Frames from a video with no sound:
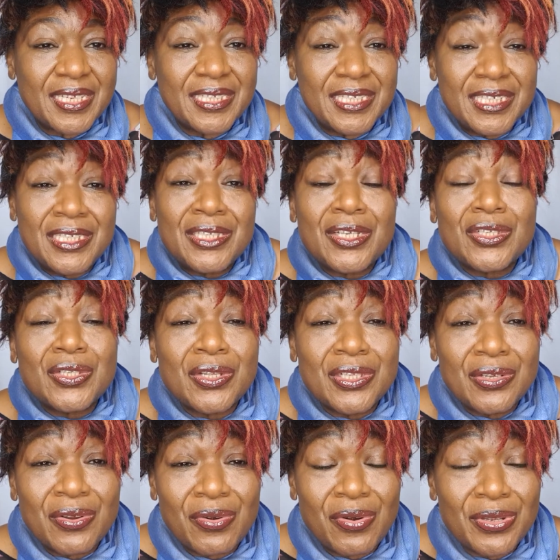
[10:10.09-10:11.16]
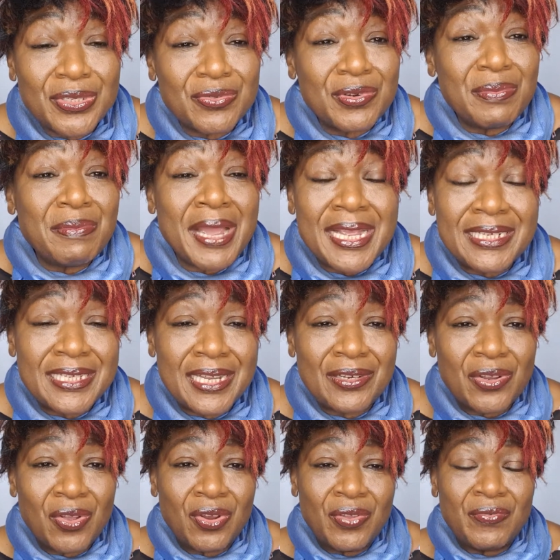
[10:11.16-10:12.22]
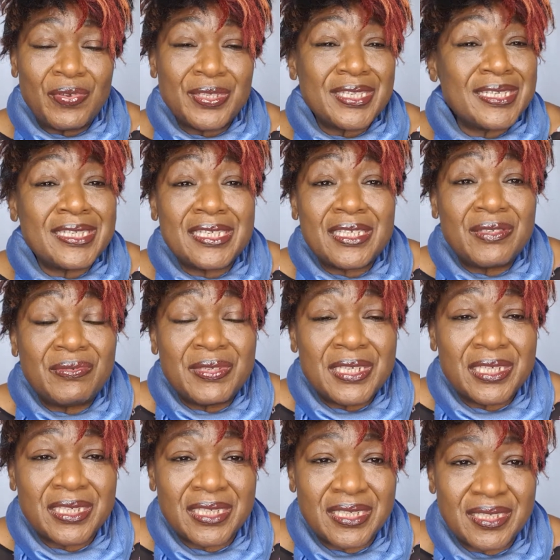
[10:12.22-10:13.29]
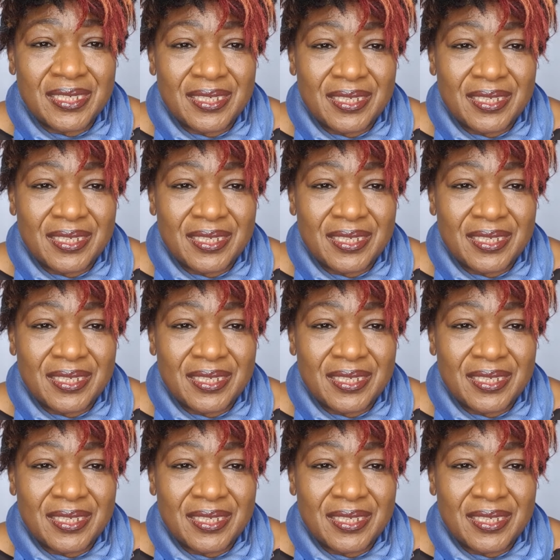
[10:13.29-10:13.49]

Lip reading: Jesus on the cross reminded all of us, it is finished.